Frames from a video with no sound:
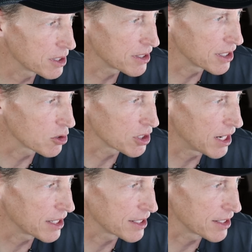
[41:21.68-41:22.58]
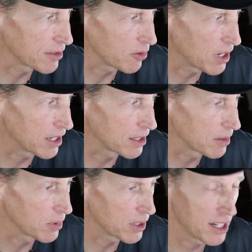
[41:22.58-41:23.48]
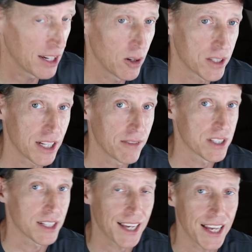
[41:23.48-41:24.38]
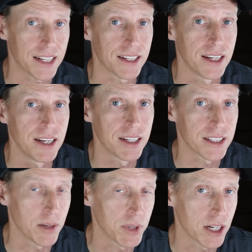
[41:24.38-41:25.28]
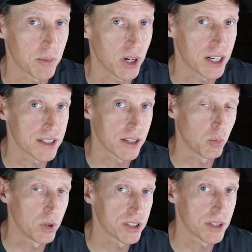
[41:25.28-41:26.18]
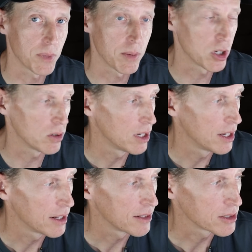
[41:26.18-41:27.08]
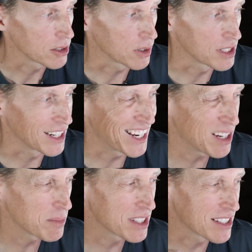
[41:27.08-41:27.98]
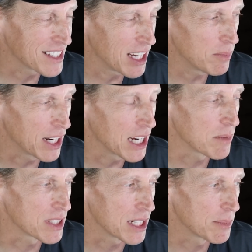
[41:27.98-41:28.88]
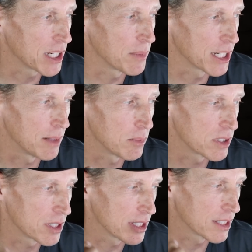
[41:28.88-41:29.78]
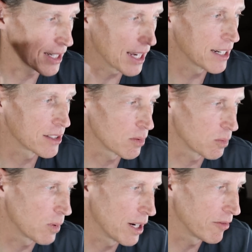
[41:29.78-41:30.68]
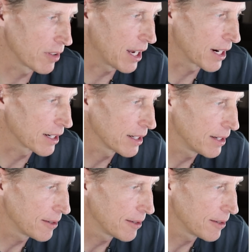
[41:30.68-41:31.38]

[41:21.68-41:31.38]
was a senior scientist for AATIP. Okay, Eric Davis, again, coming up, right? He's in the Wilson memo. So these names, the same names keep coming up, which again is a red flag